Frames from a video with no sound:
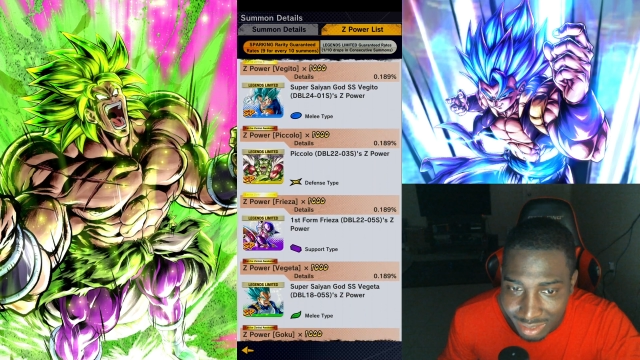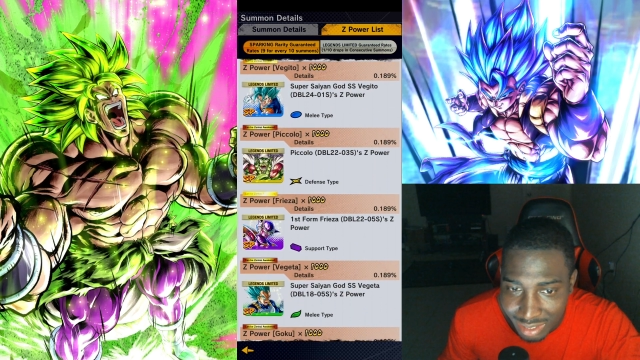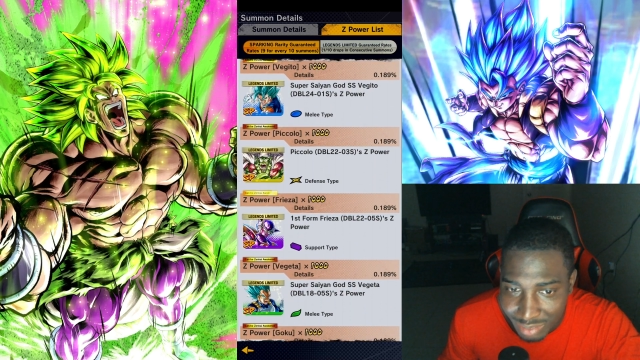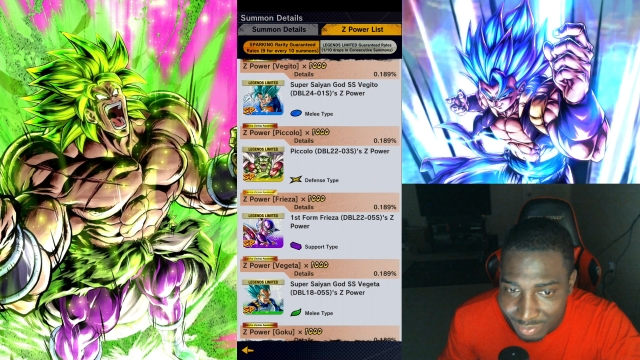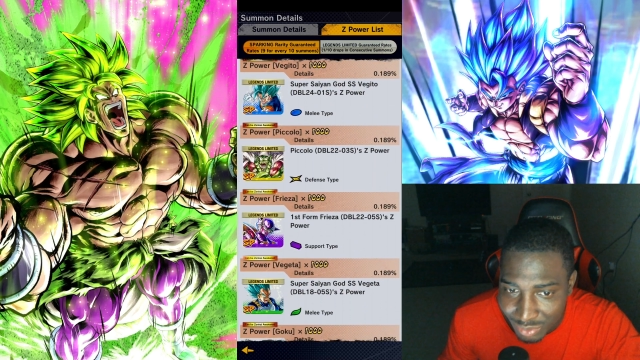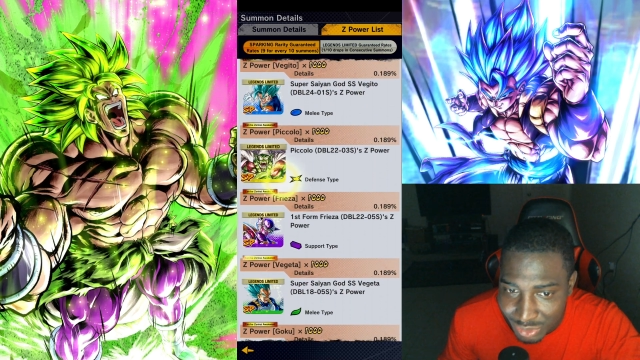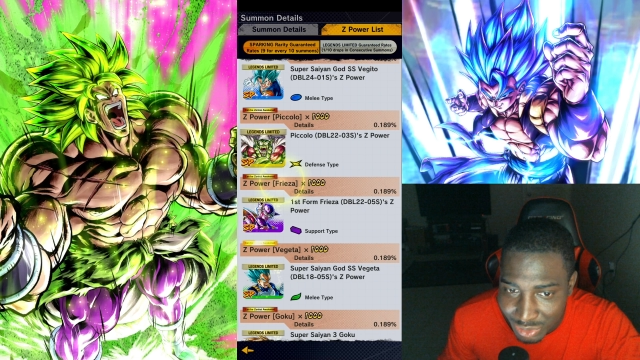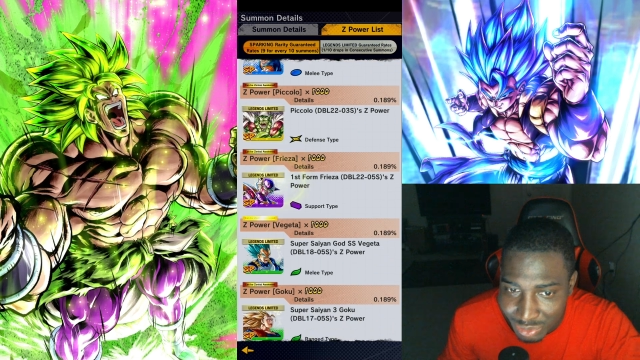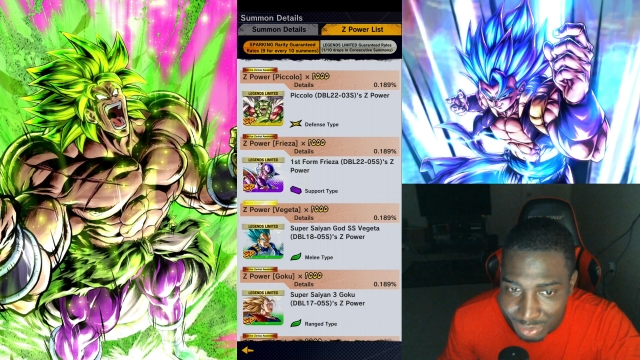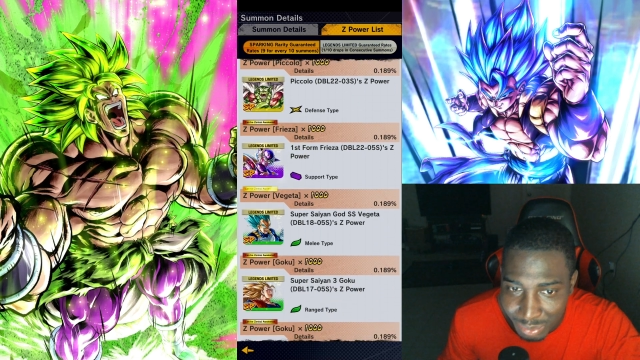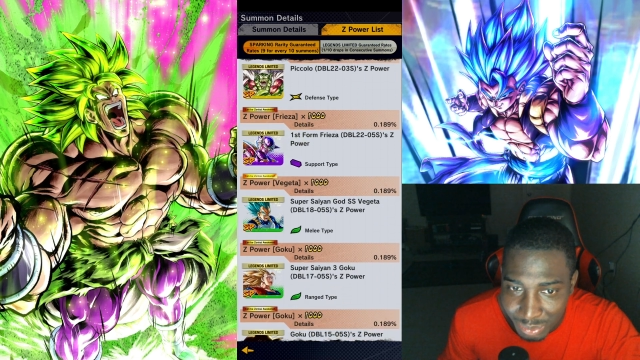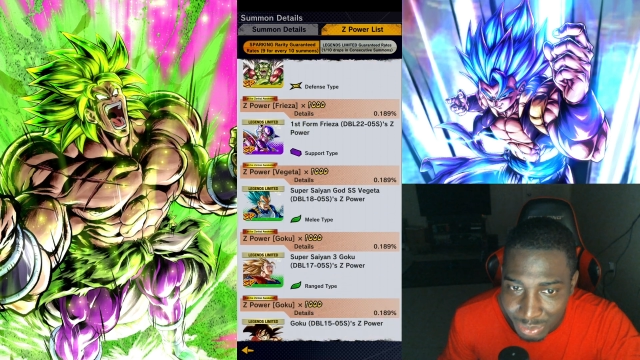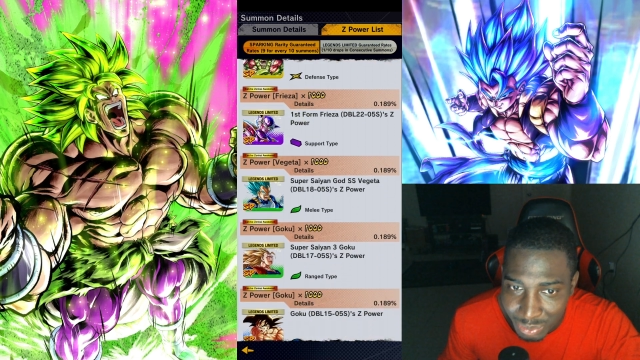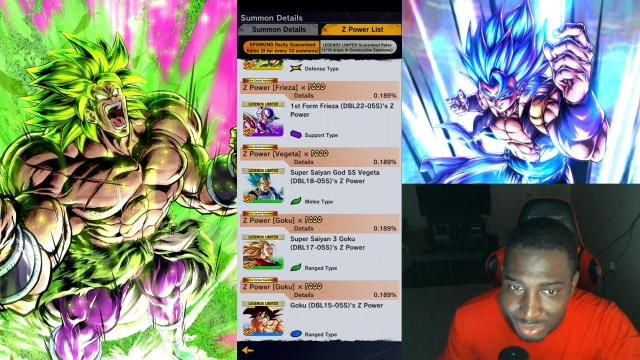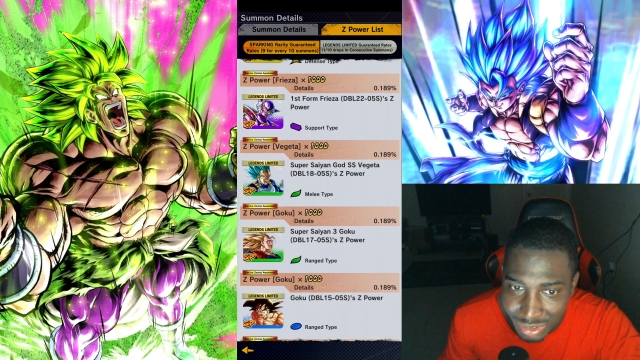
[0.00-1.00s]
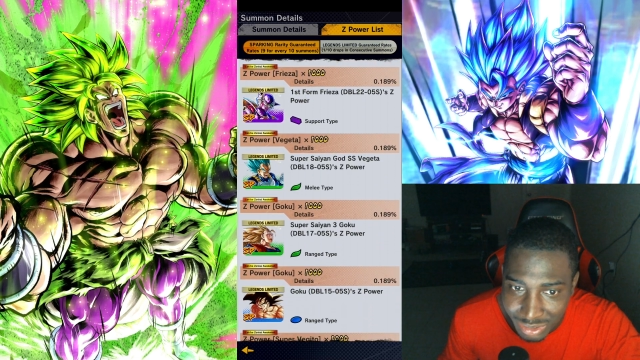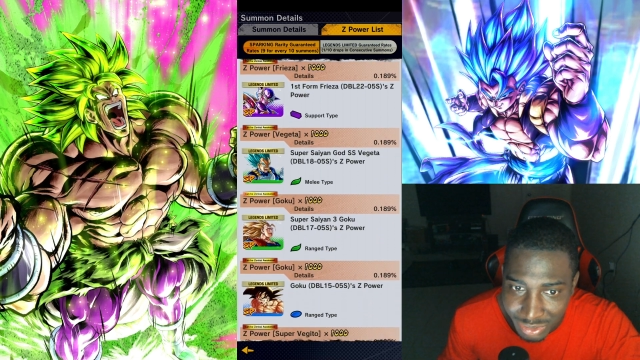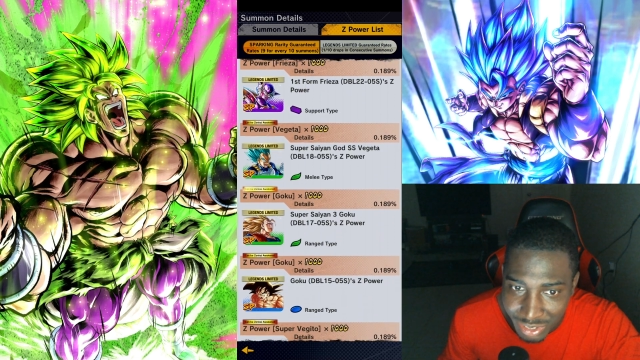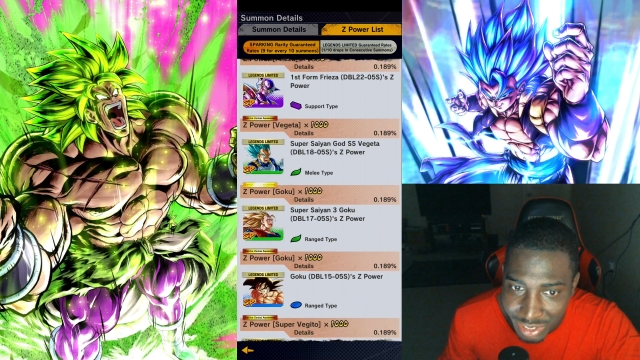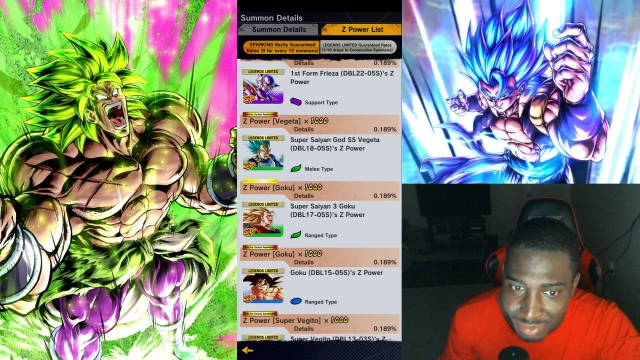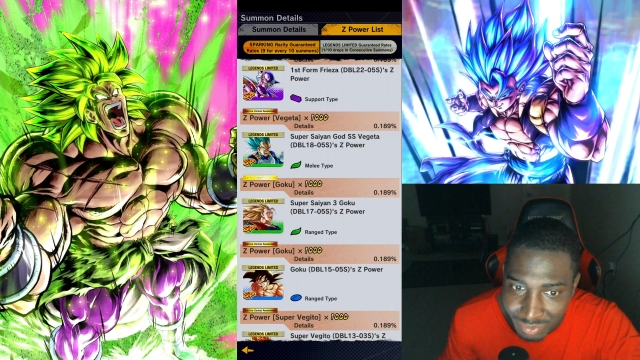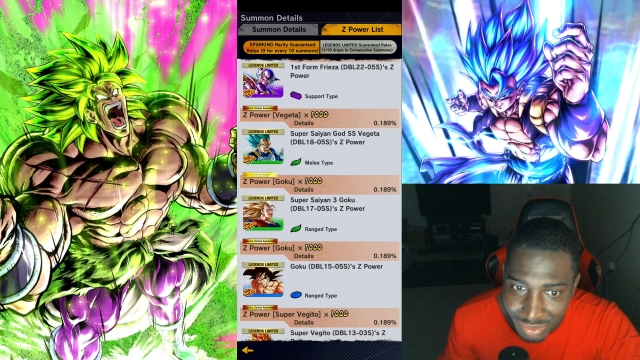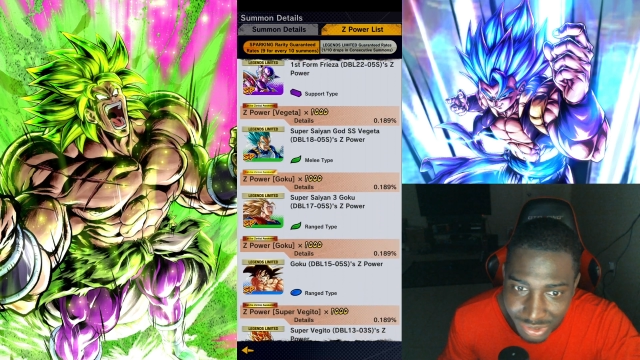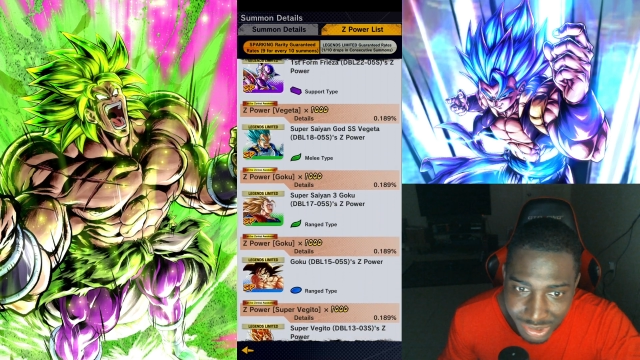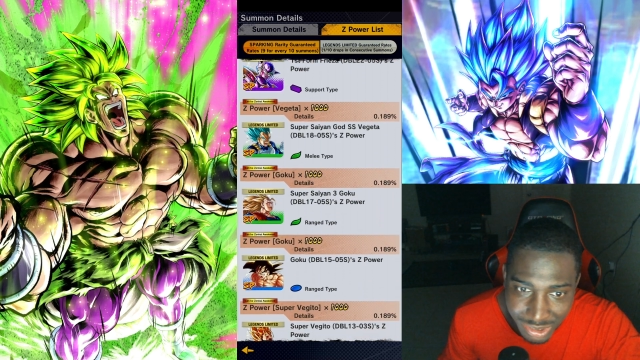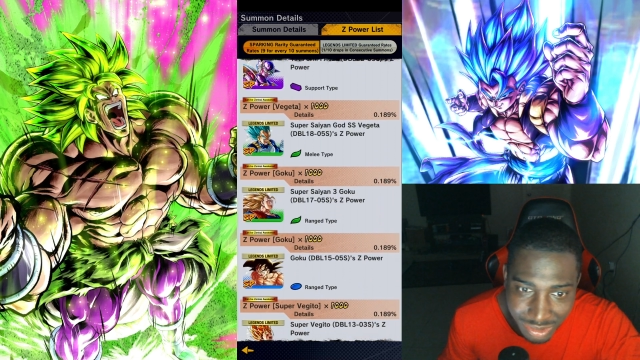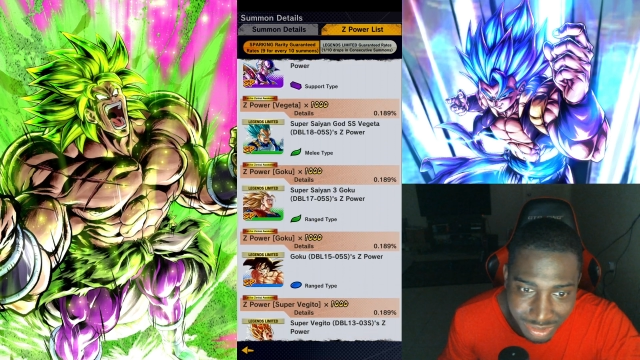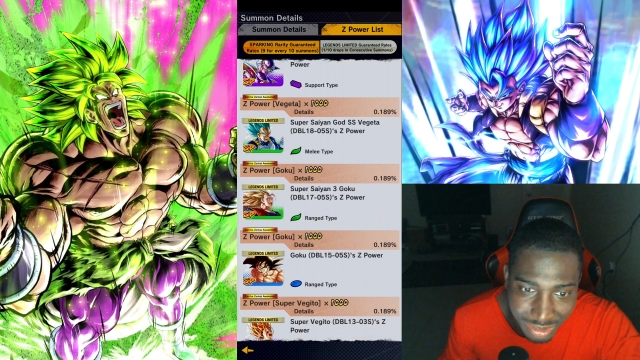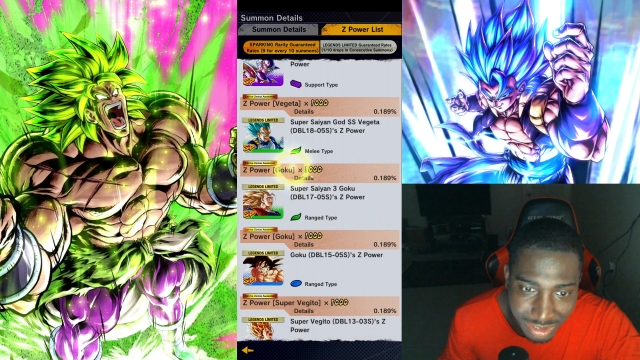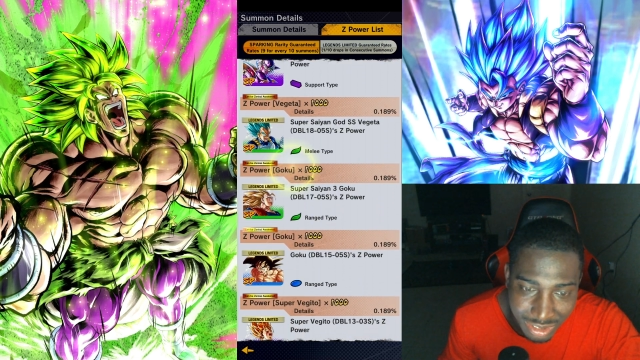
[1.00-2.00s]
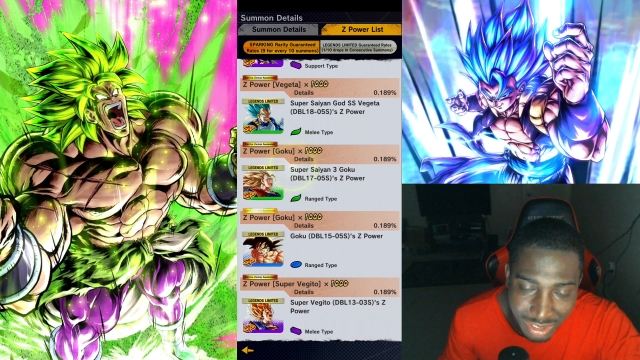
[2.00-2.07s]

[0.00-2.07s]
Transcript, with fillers: like Vegeta Blue, this green Vegeta,